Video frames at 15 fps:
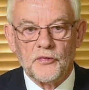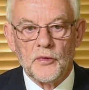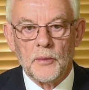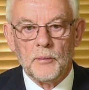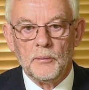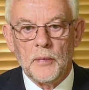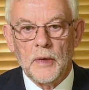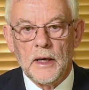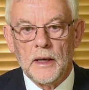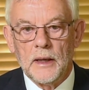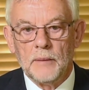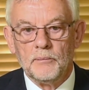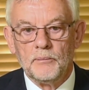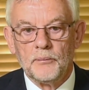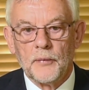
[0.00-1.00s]

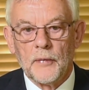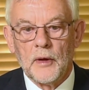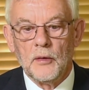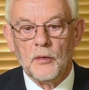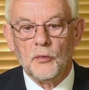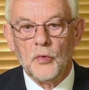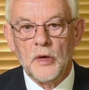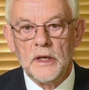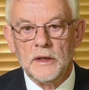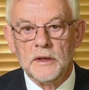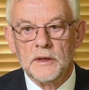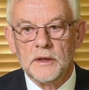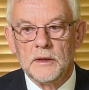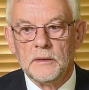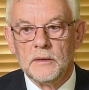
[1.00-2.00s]
from
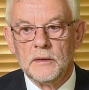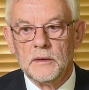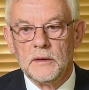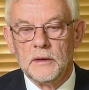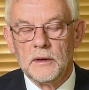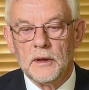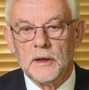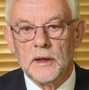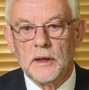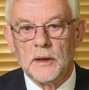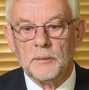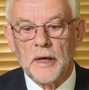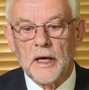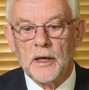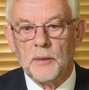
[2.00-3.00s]
wind
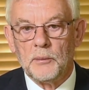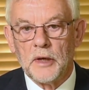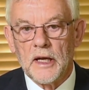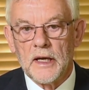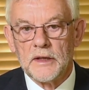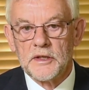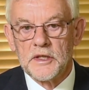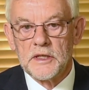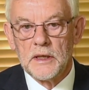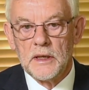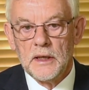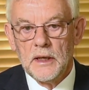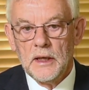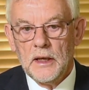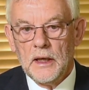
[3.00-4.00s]
power plants.
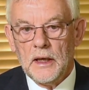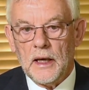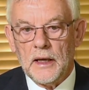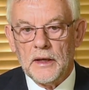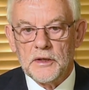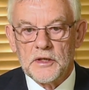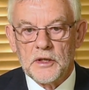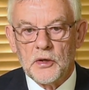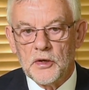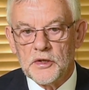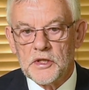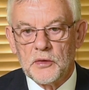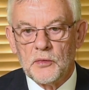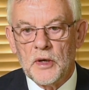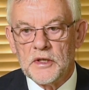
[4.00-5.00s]
And as a
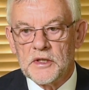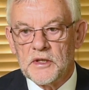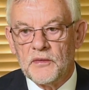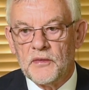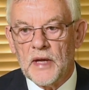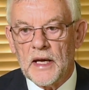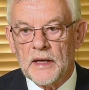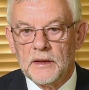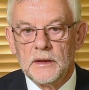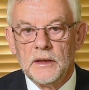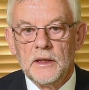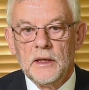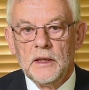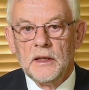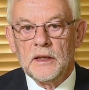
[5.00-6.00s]
consequence of that,
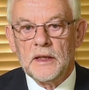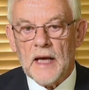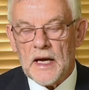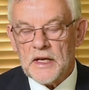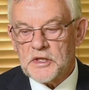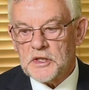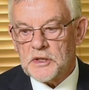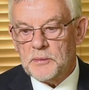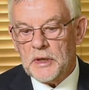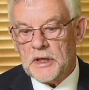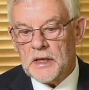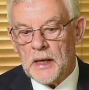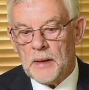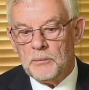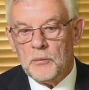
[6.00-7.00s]
gas has
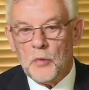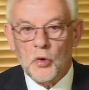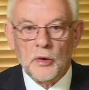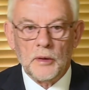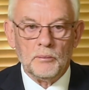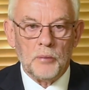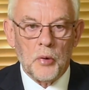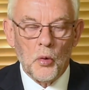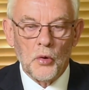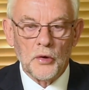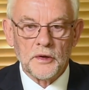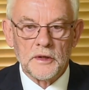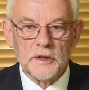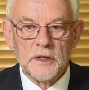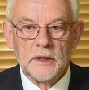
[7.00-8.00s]
become more
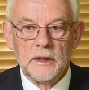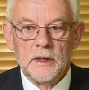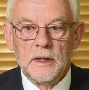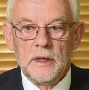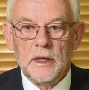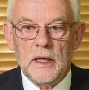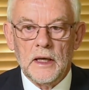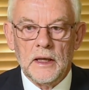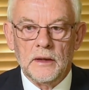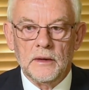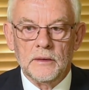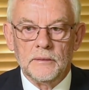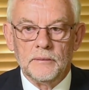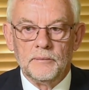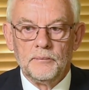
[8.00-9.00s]
important
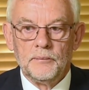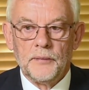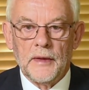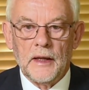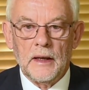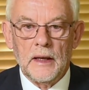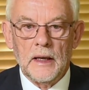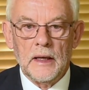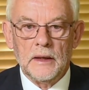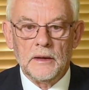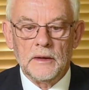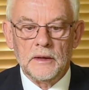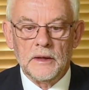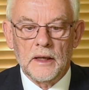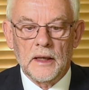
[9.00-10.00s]
in
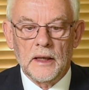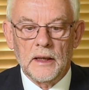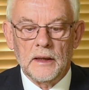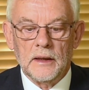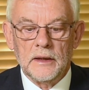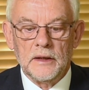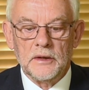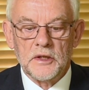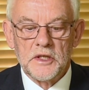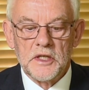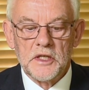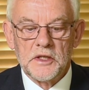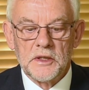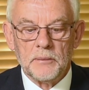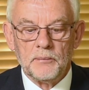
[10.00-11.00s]
the
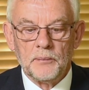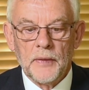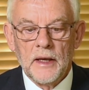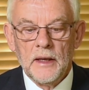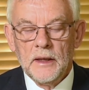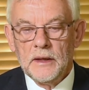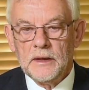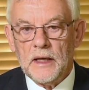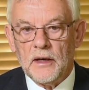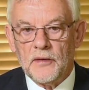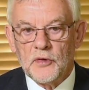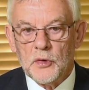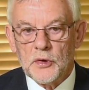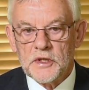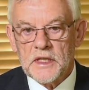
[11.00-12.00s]
system. Now,
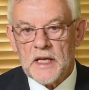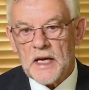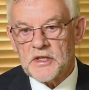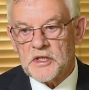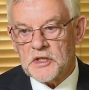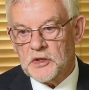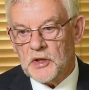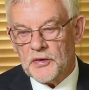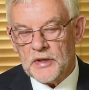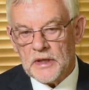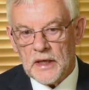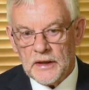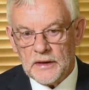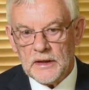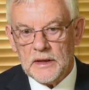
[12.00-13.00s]
of course, gas is not
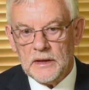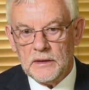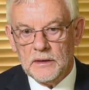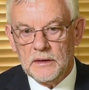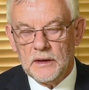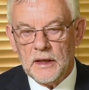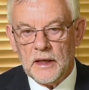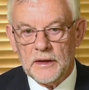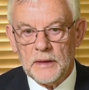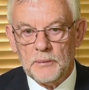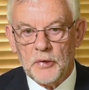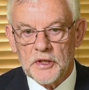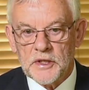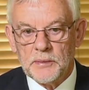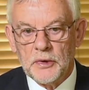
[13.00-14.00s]
the only
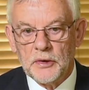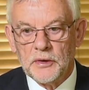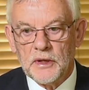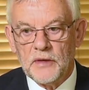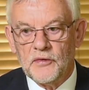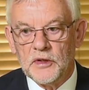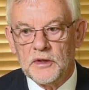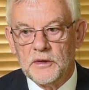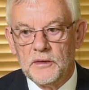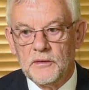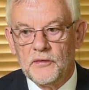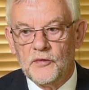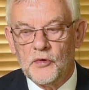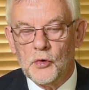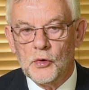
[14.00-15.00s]
possibility
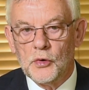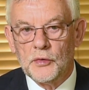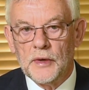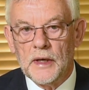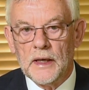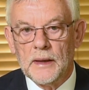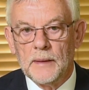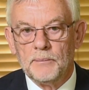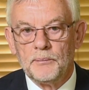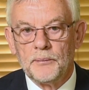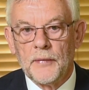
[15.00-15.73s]
for